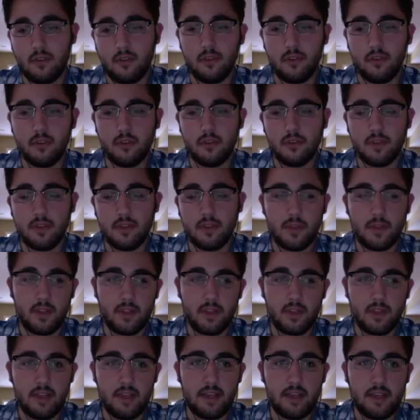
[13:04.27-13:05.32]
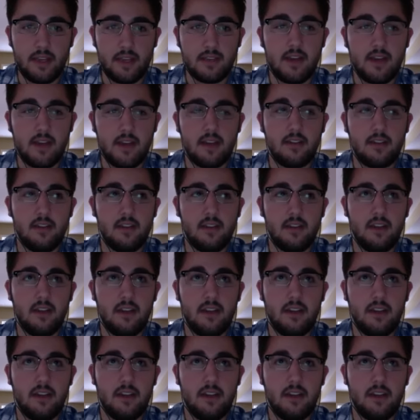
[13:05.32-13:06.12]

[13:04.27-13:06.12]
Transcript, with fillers: or something like that. It's not